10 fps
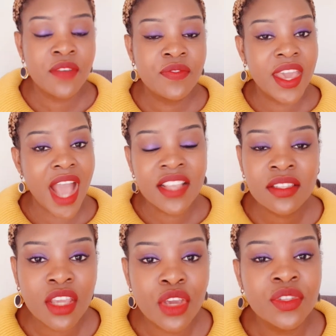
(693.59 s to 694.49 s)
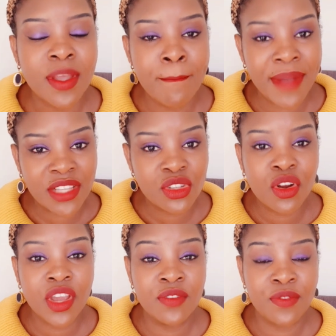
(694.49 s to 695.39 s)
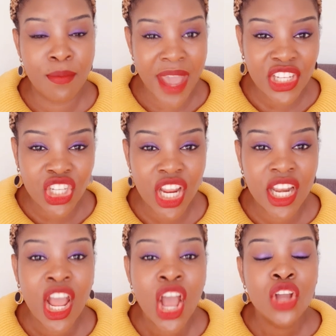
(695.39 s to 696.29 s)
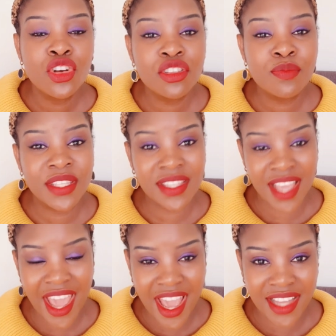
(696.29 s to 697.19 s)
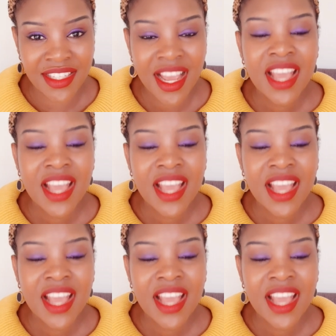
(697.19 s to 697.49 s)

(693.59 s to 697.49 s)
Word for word: If they ask you some personal information, don't be scared.